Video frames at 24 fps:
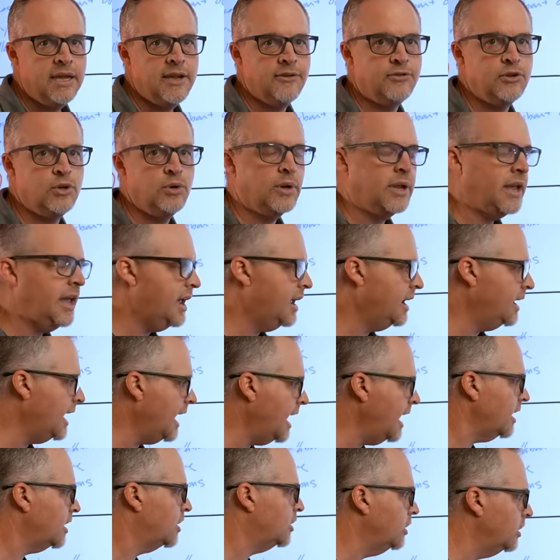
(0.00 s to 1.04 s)
If you
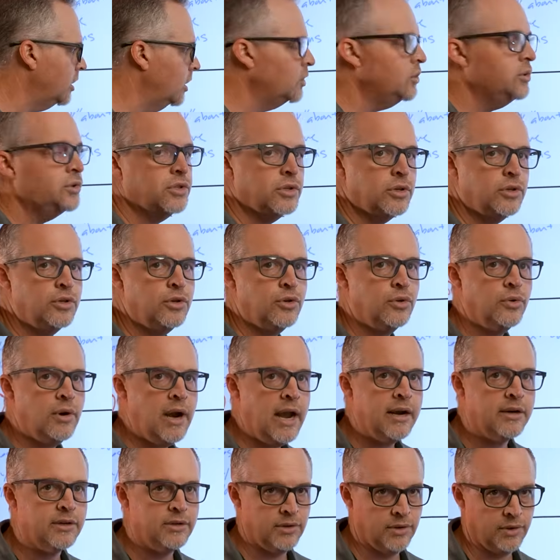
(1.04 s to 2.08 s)
cannot close a
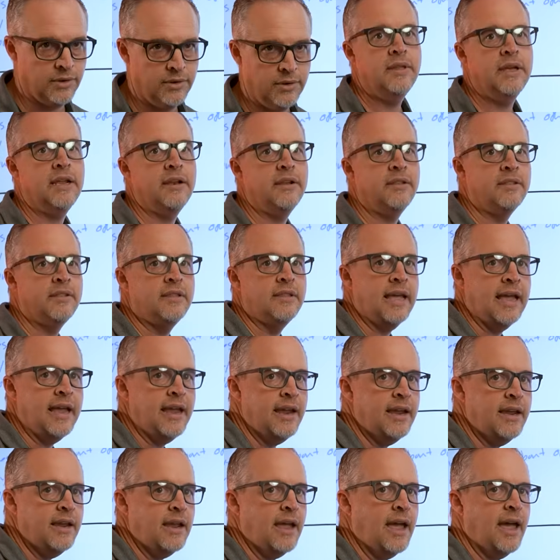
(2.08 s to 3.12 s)
director, then
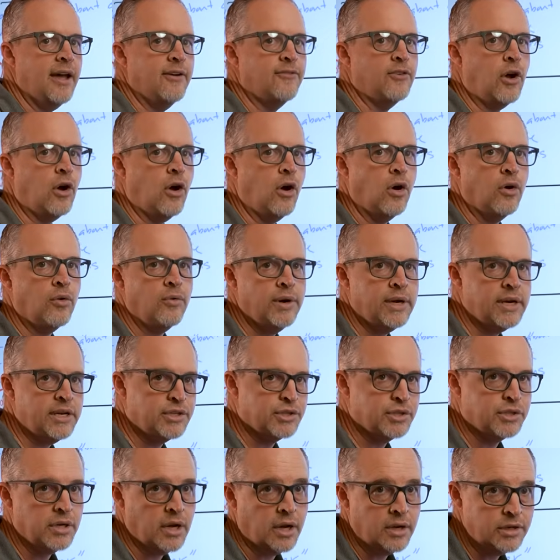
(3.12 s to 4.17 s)
they have already
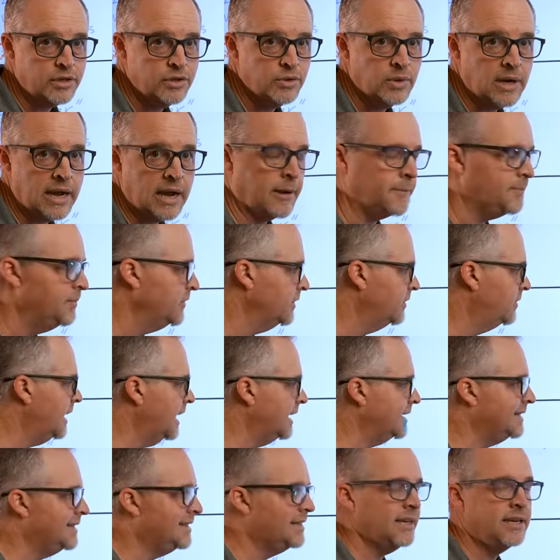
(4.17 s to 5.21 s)
shut you out.
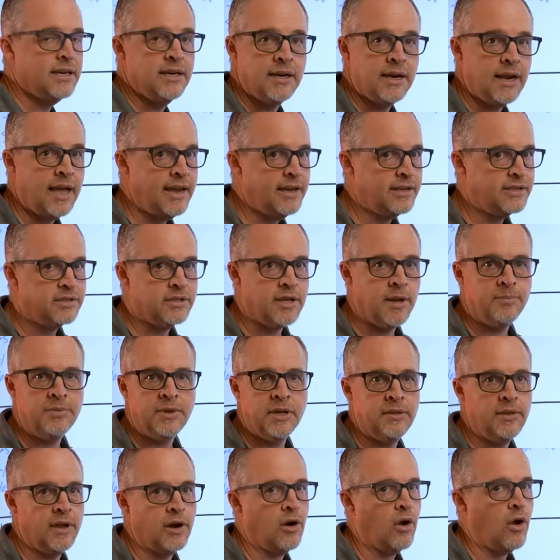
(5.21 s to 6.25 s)
They didn't like
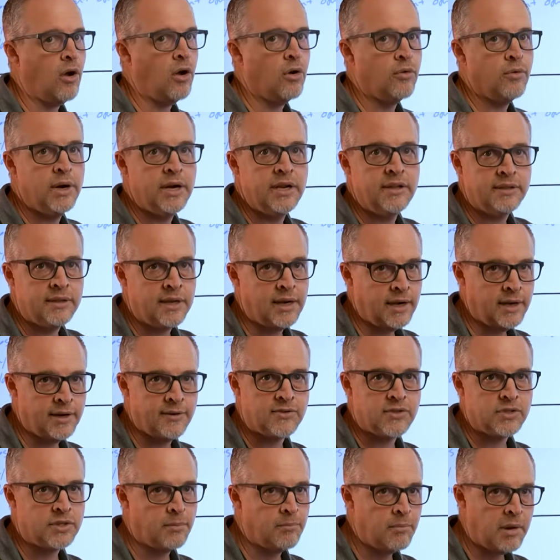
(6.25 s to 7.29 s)
something, they're already thinking
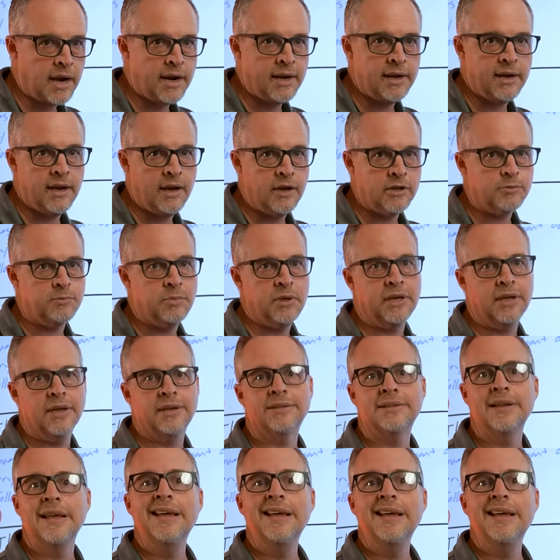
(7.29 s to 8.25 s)
of somebody else because